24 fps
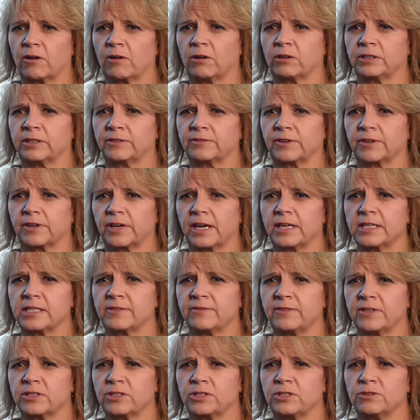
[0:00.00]
all different kinds of
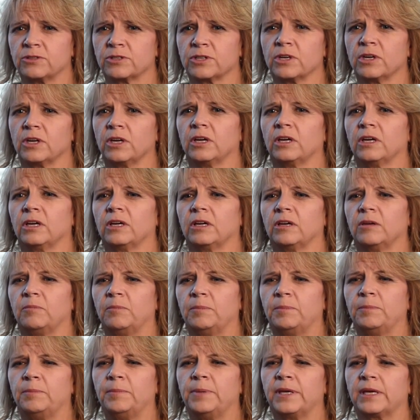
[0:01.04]
issues
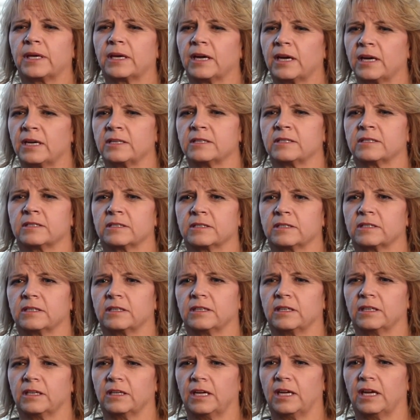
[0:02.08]
because
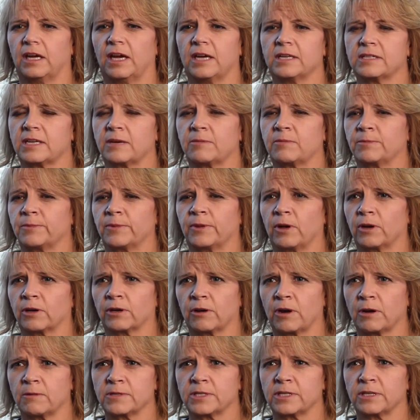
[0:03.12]
as I, longer
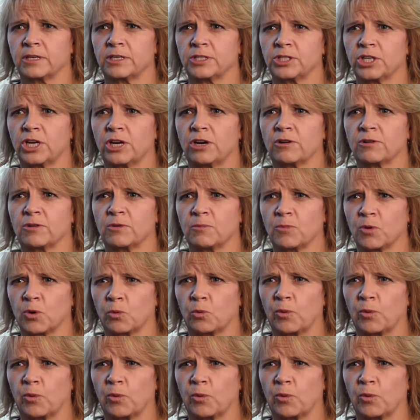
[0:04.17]
I was in a chair, the more